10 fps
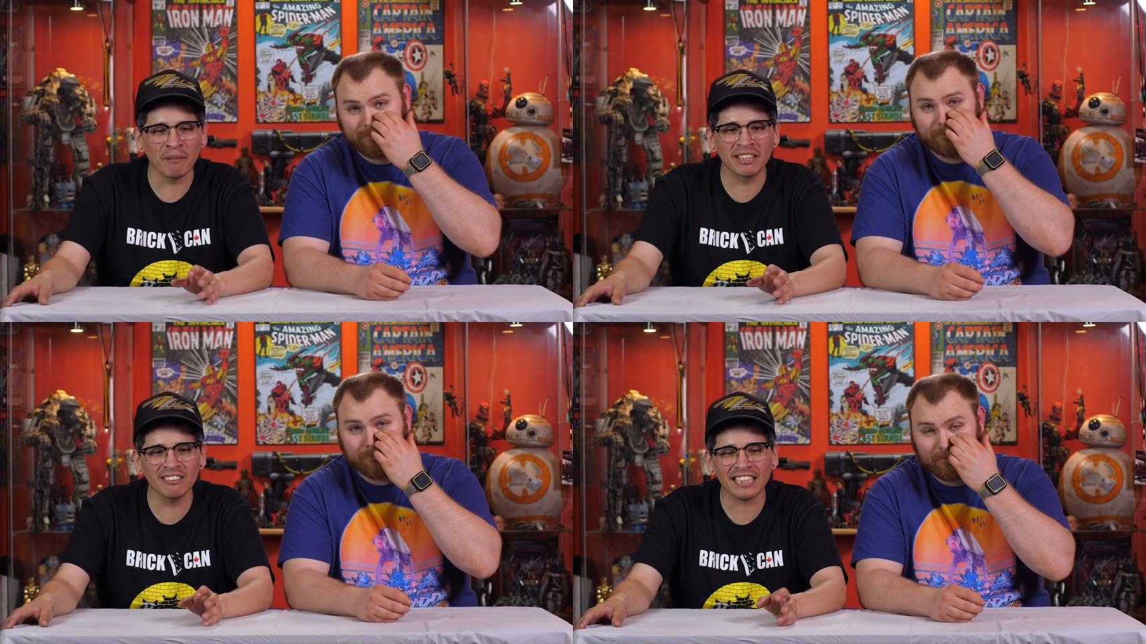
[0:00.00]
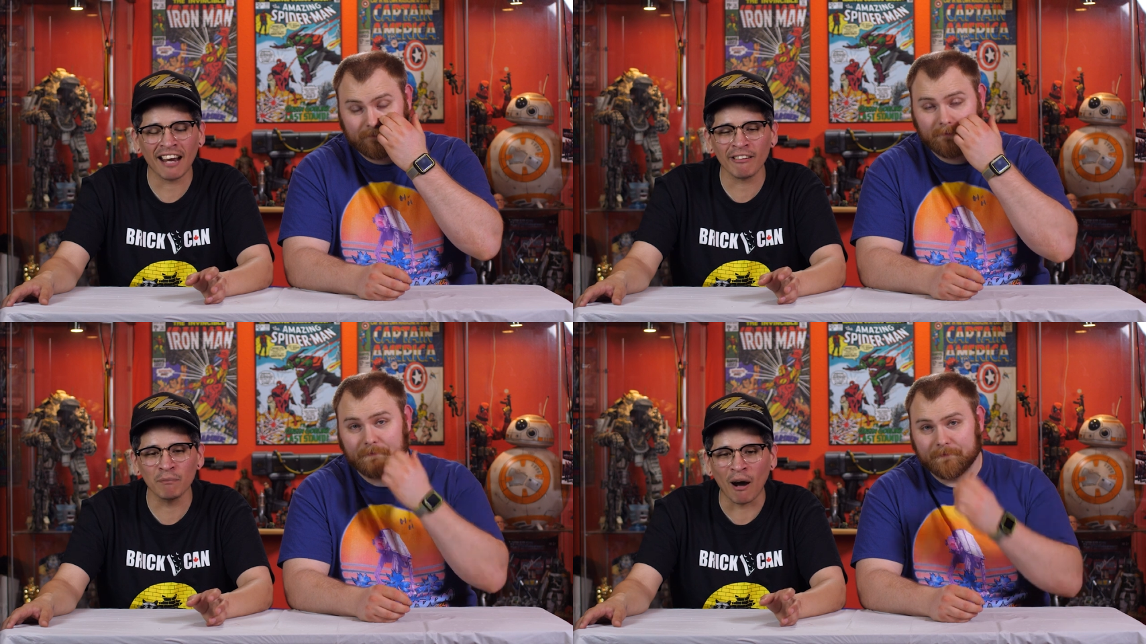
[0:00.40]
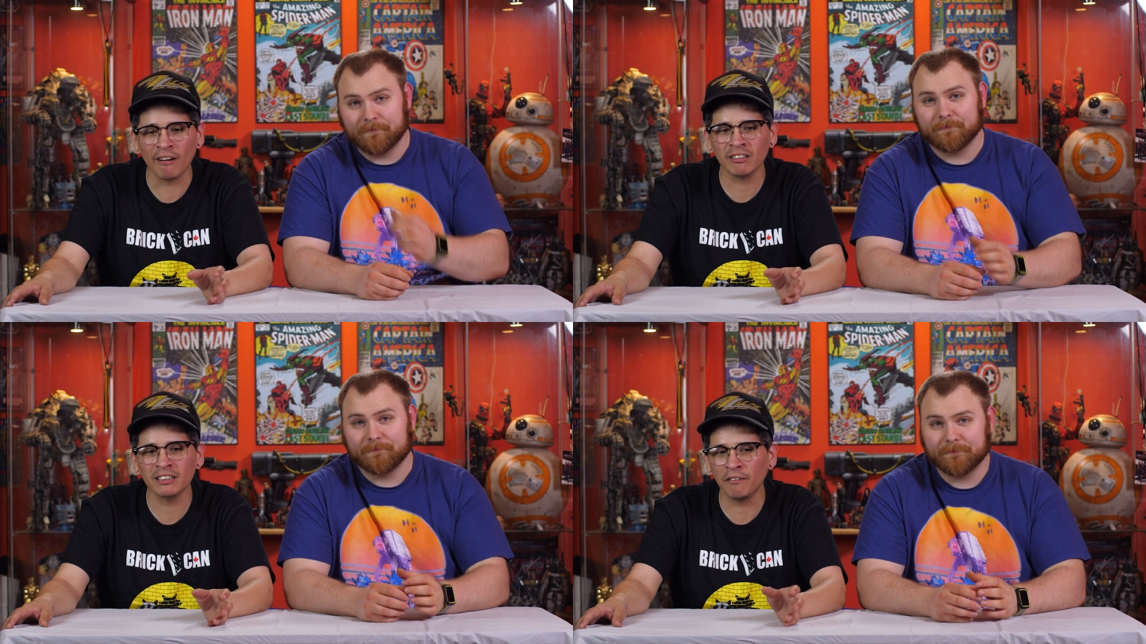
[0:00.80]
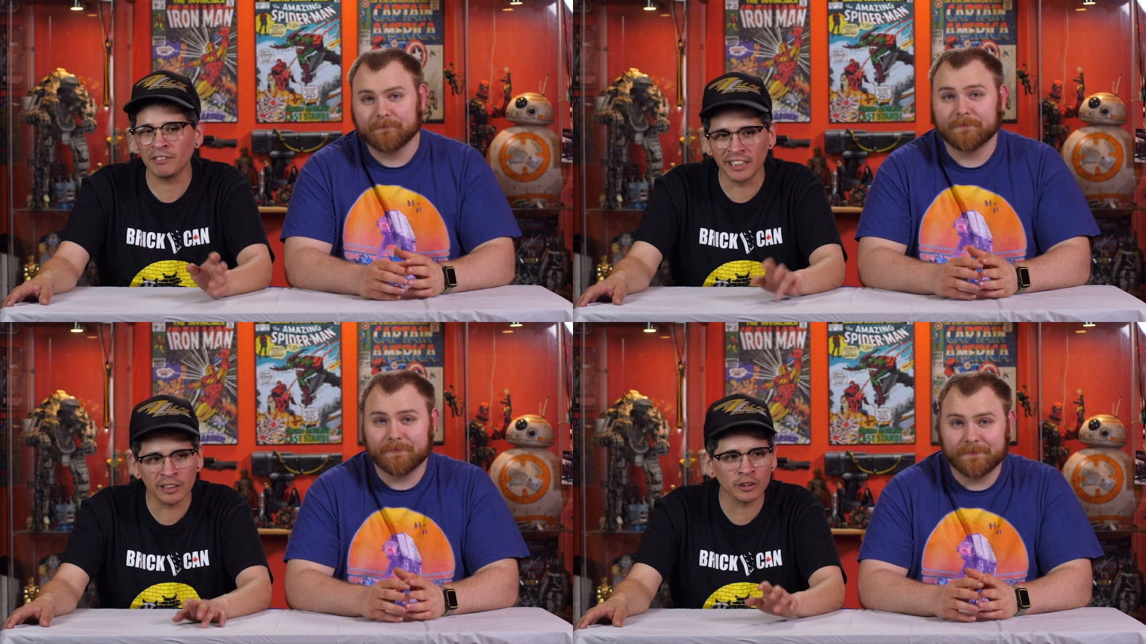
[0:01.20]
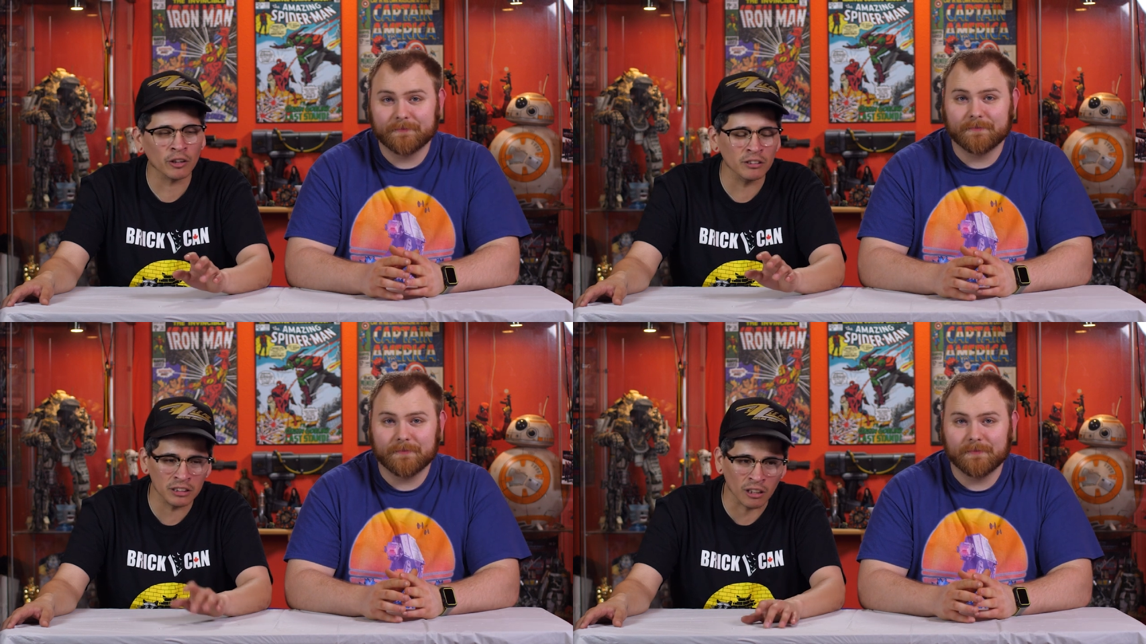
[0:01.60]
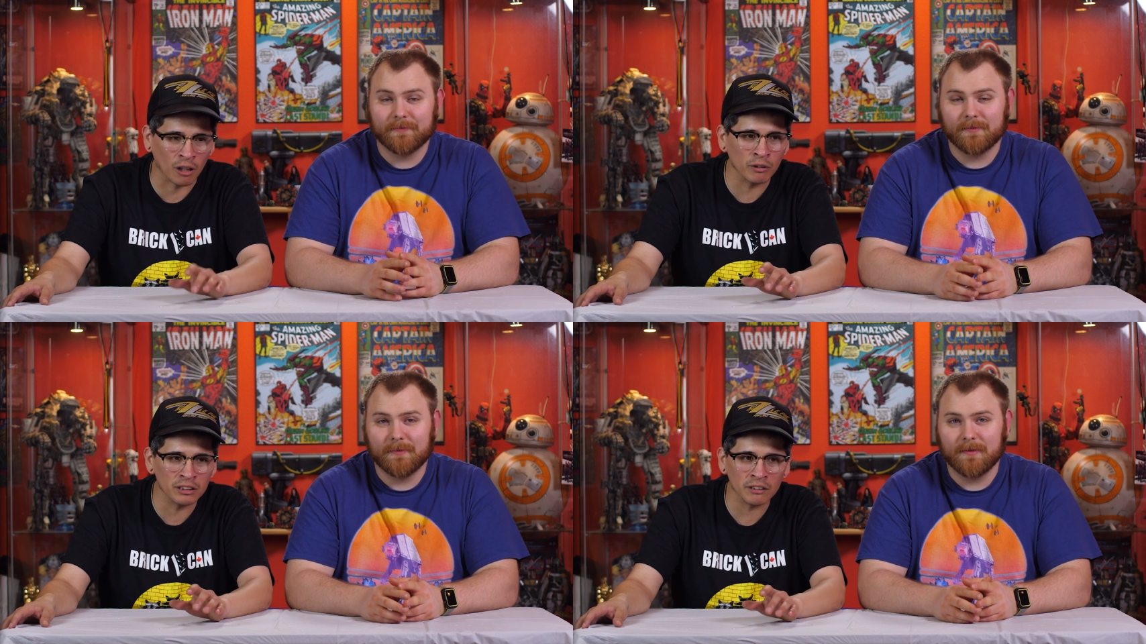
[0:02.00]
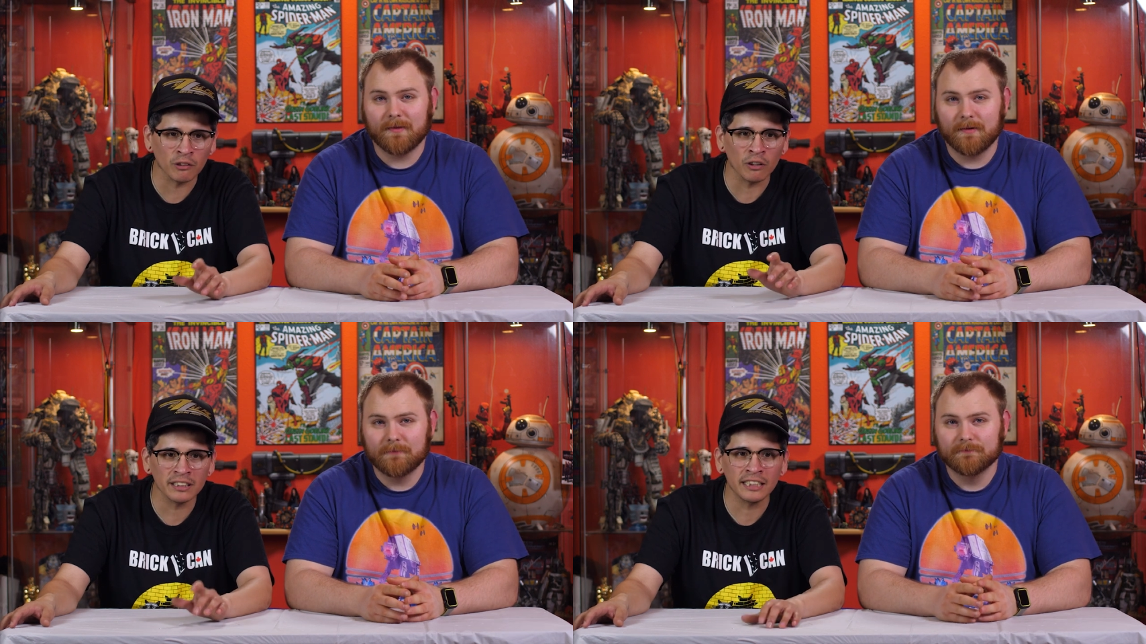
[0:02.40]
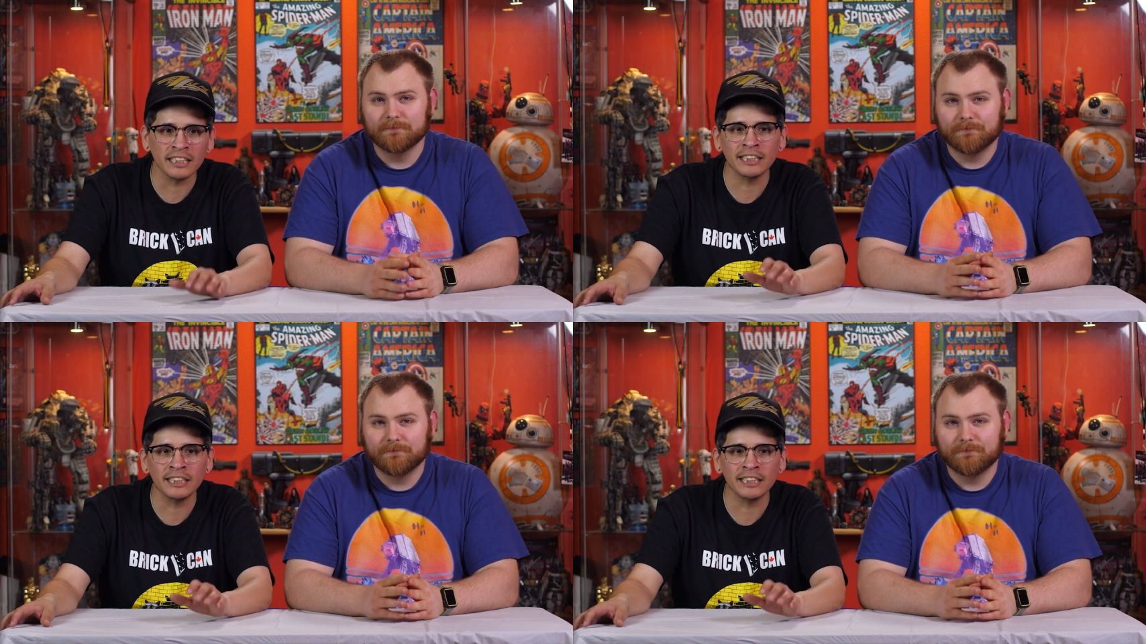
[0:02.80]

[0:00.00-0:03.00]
Speaker 1: I mean, there's Harry Potter stuff, Ninja Turtles, Star Wars, of course, D